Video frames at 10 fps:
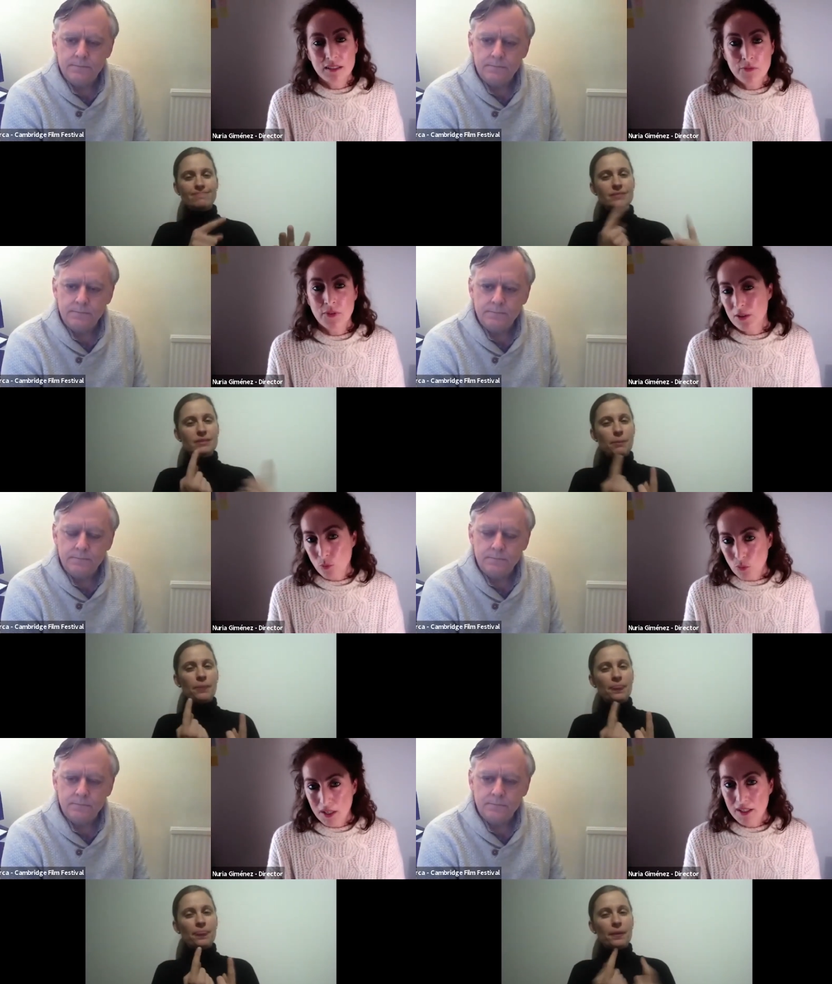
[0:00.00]

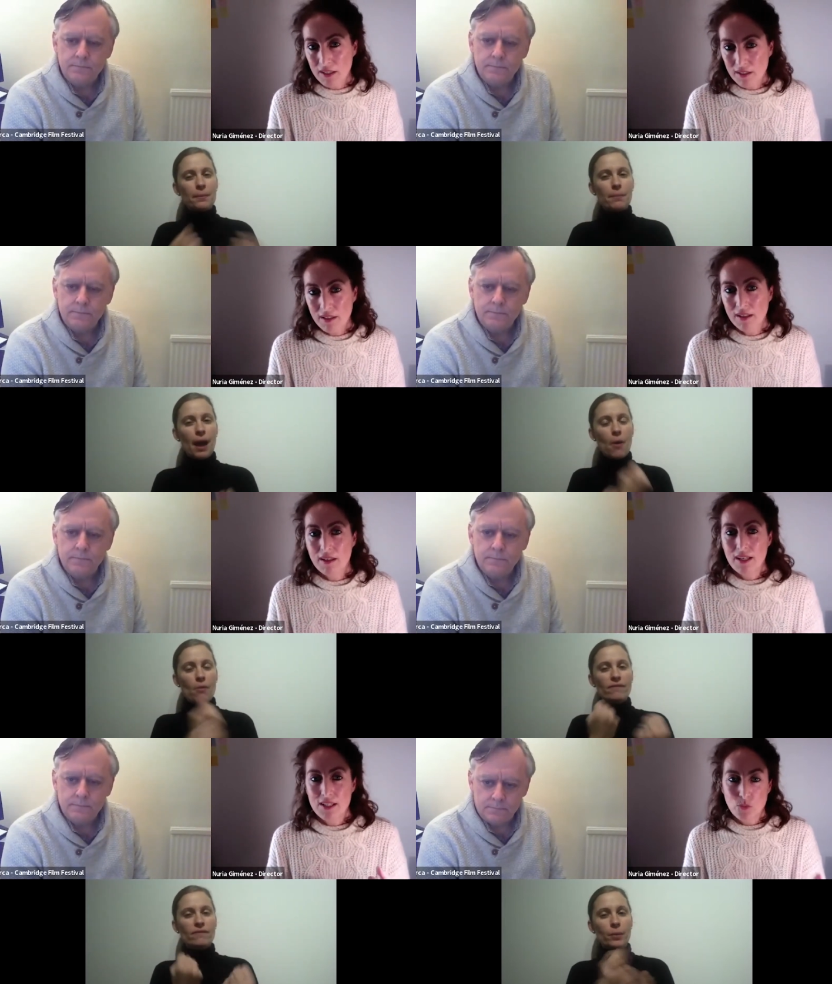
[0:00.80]
Speaker 1: different way
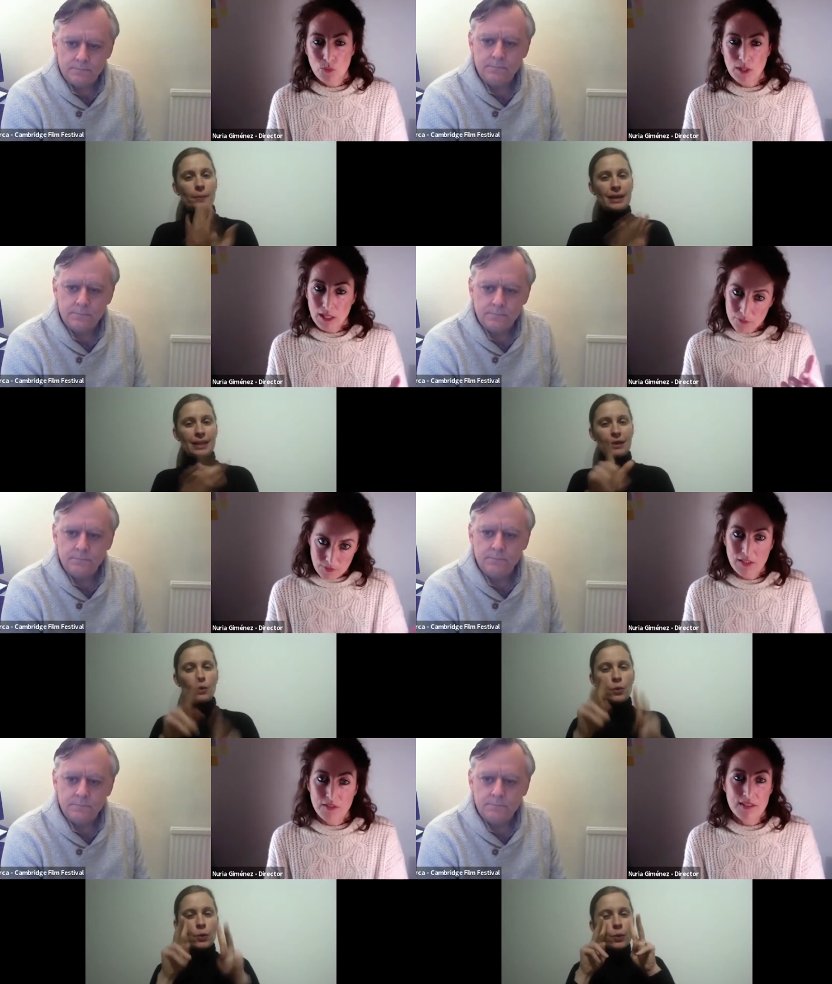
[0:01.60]
as if
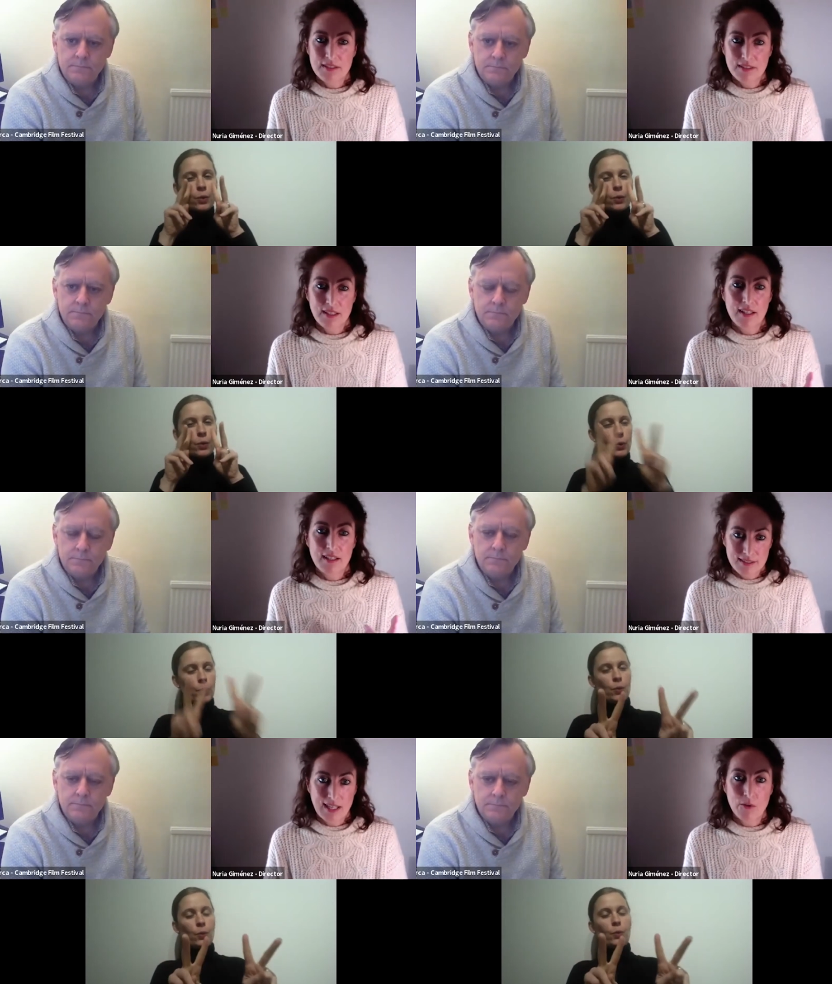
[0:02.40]
there is
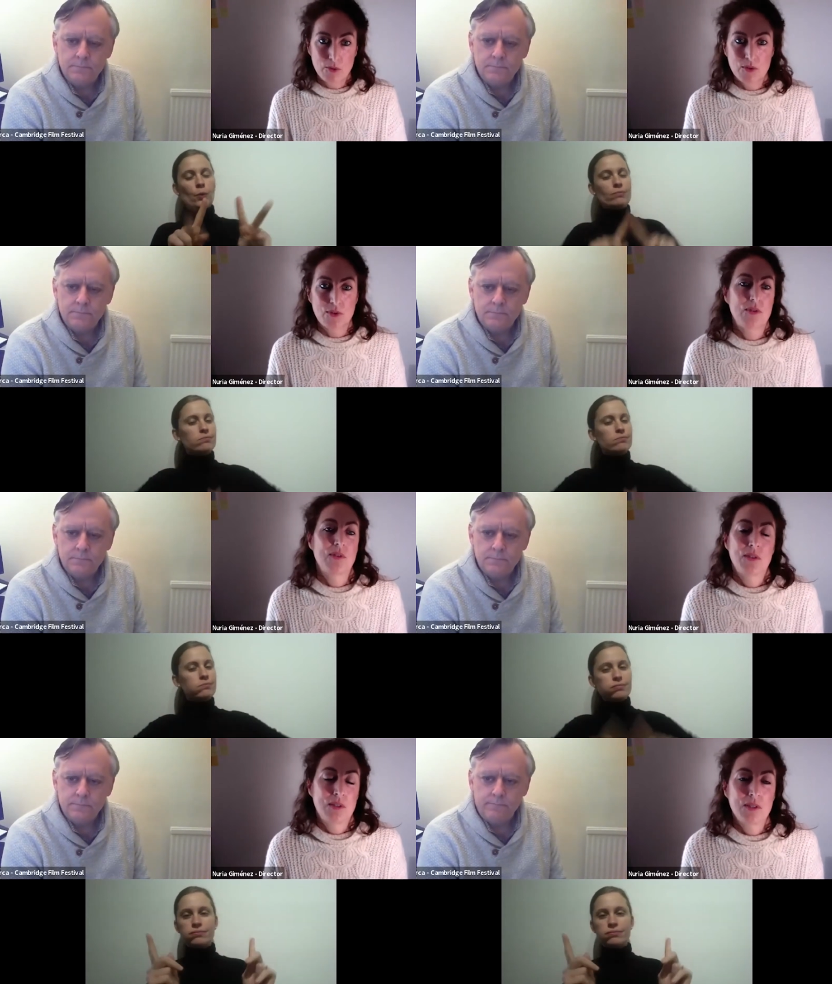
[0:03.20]
sound.
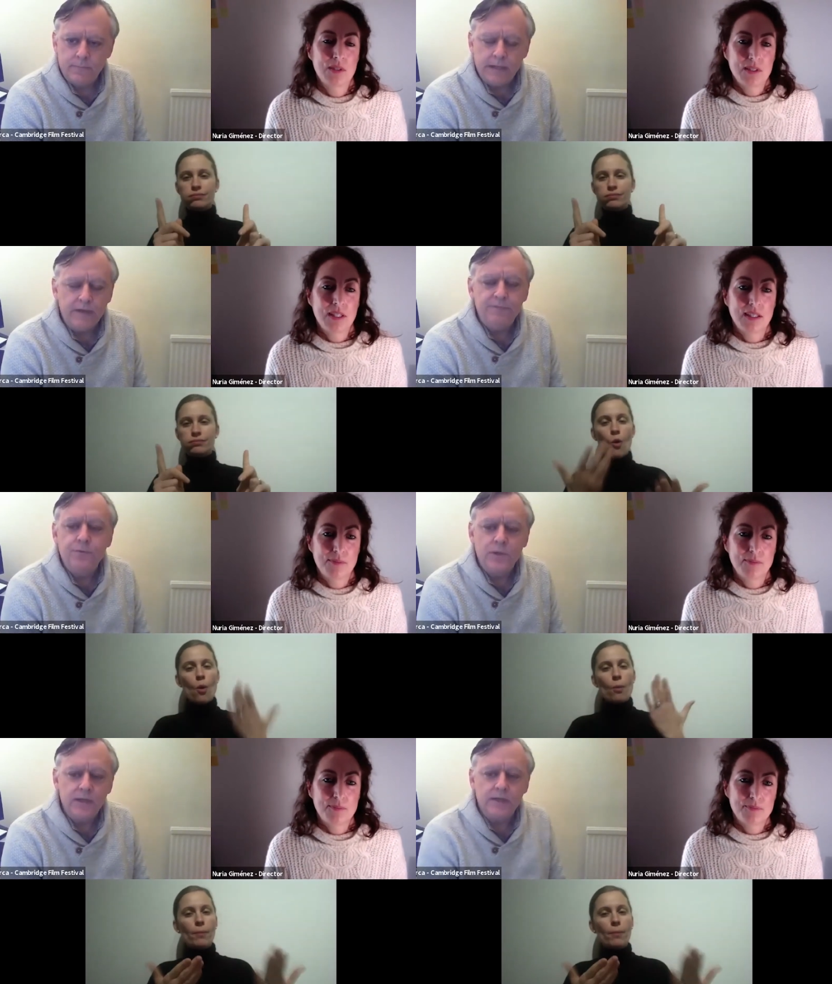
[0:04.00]
I yeah.
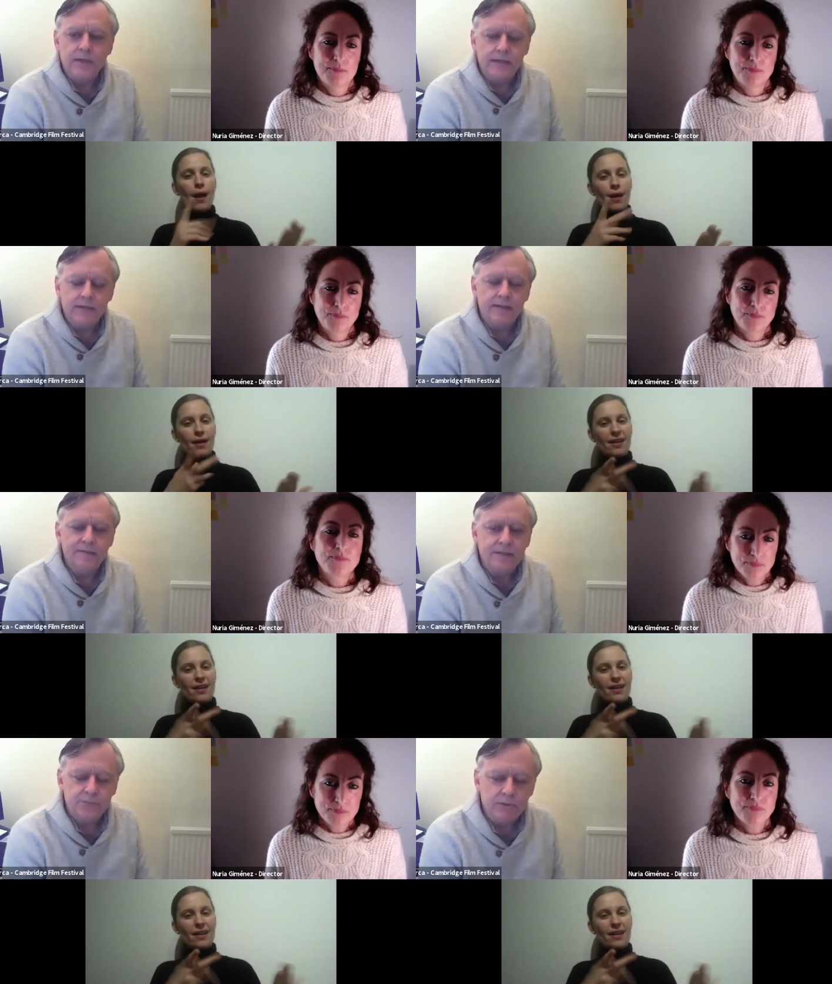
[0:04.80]
Speaker 2: agree. I think
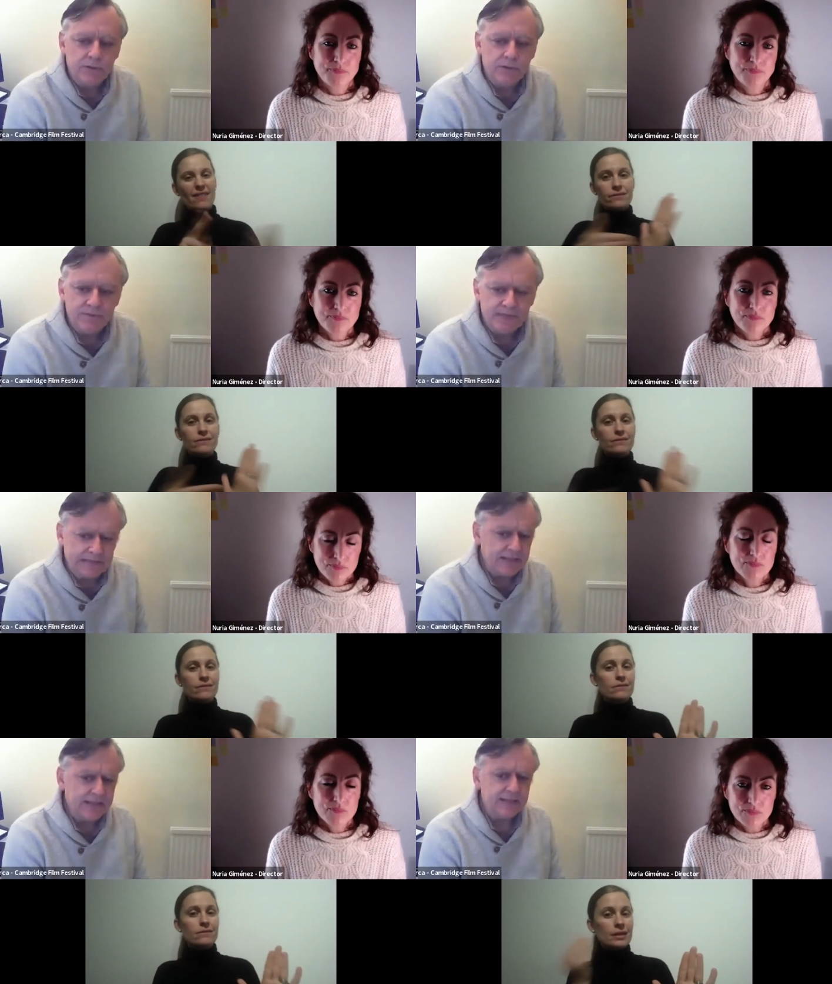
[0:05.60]
that's one of the
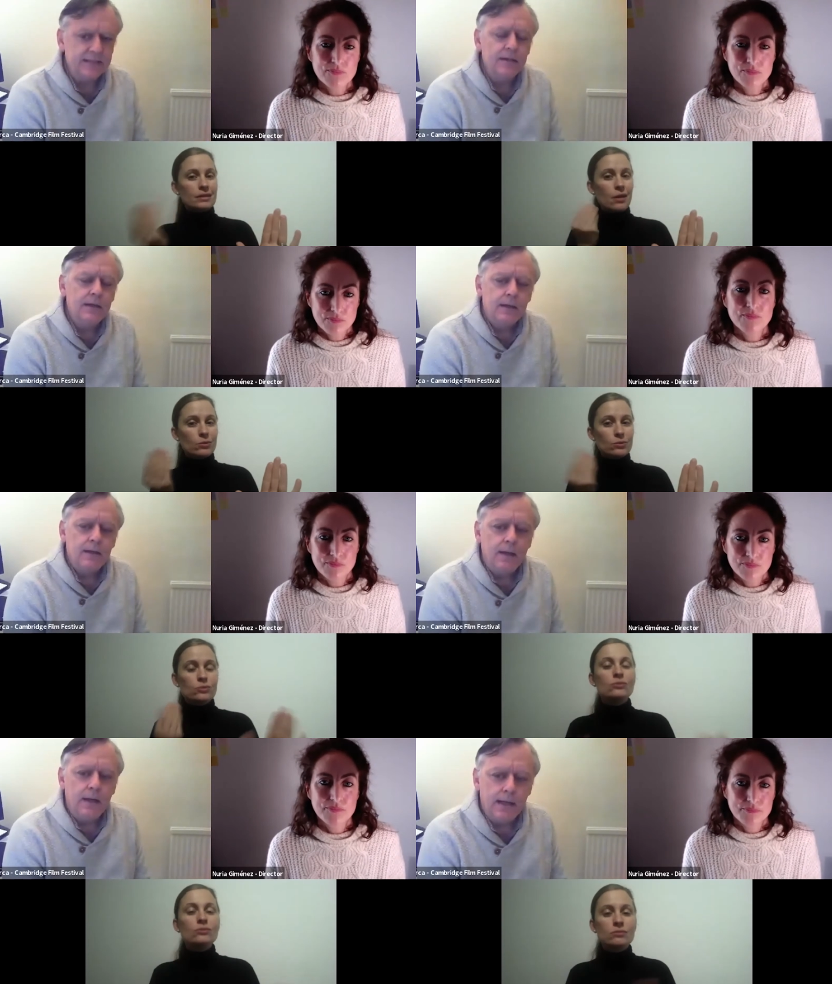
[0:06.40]
fascinating
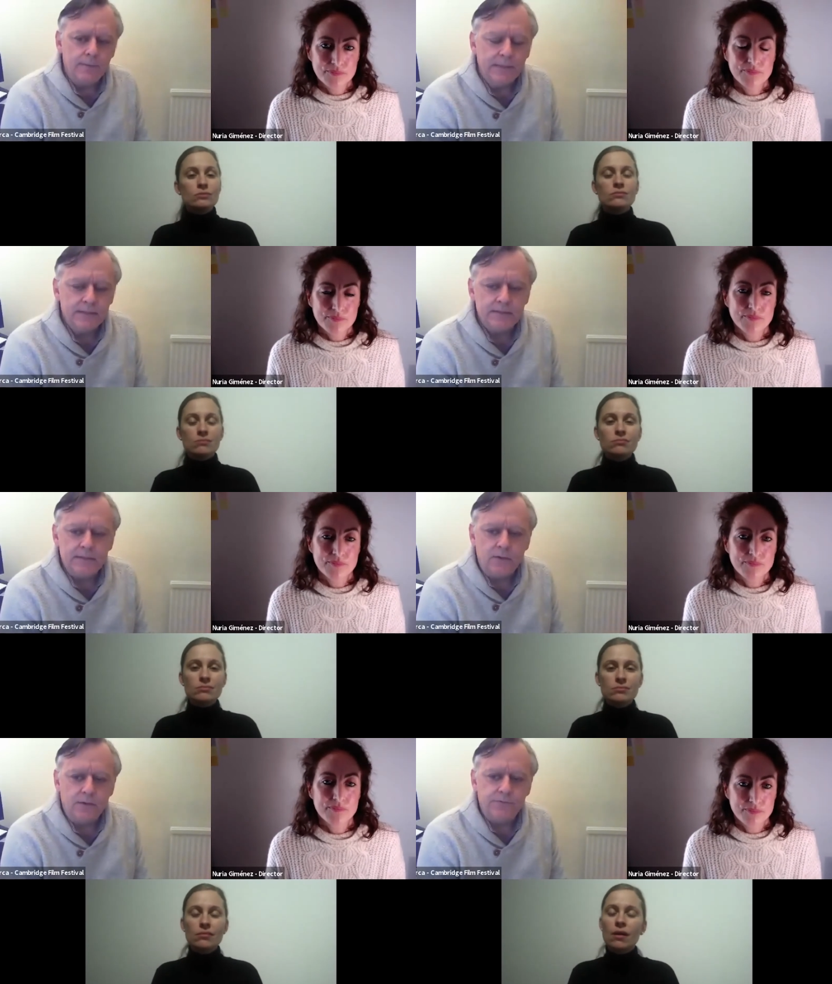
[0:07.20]
elements
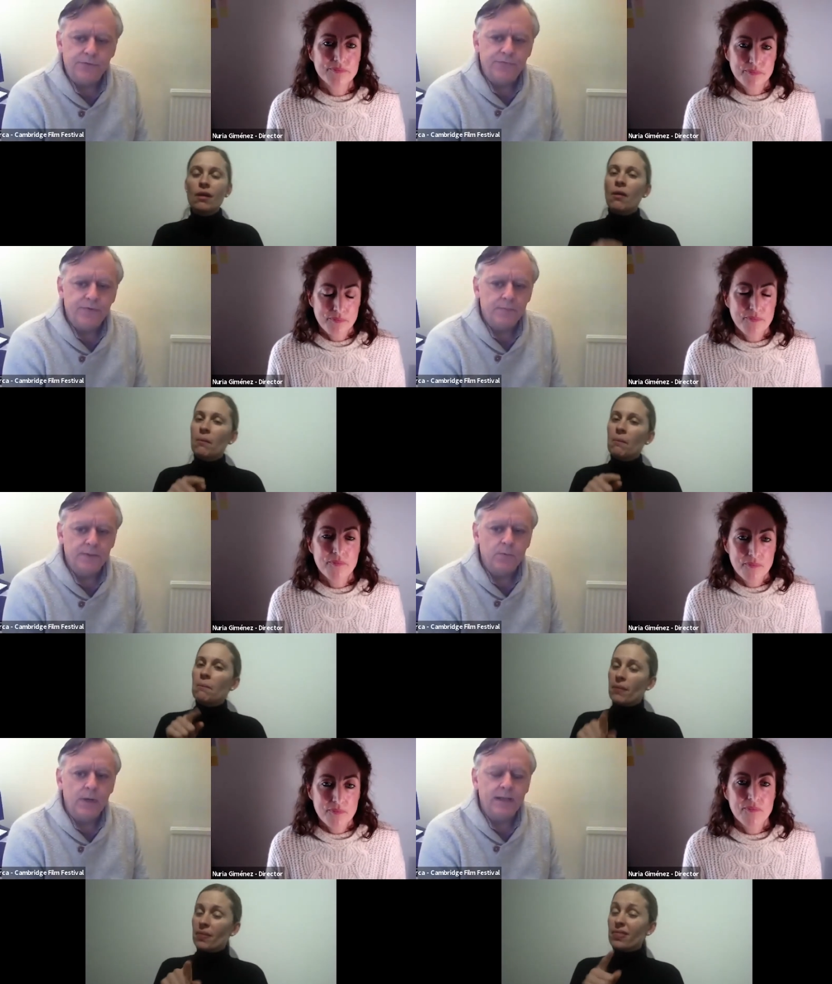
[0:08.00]
of your film,
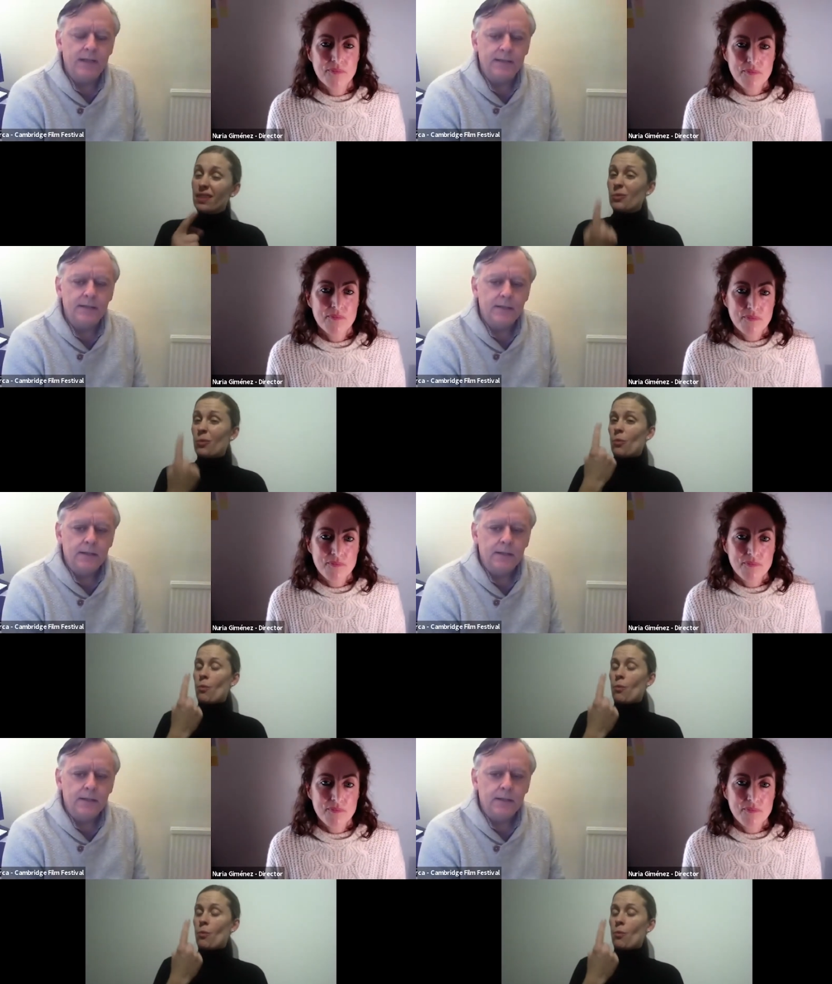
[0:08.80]
the way that